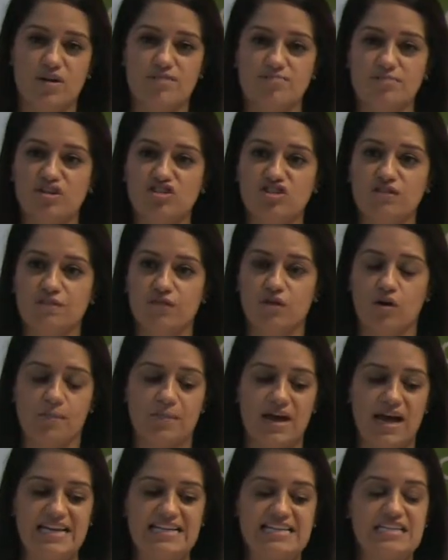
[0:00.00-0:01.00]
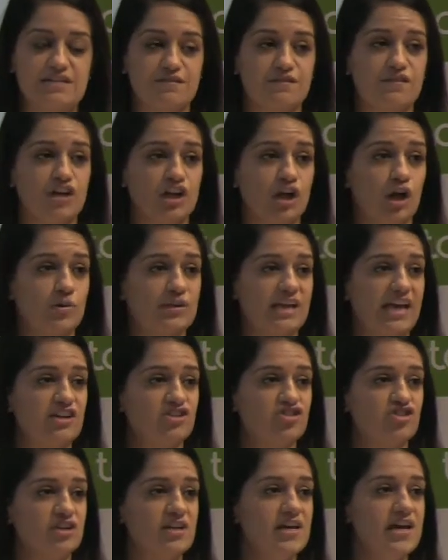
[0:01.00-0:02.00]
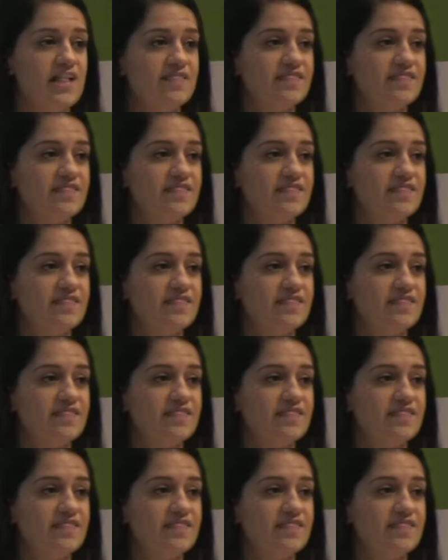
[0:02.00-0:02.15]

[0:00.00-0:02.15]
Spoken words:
especially from a different location.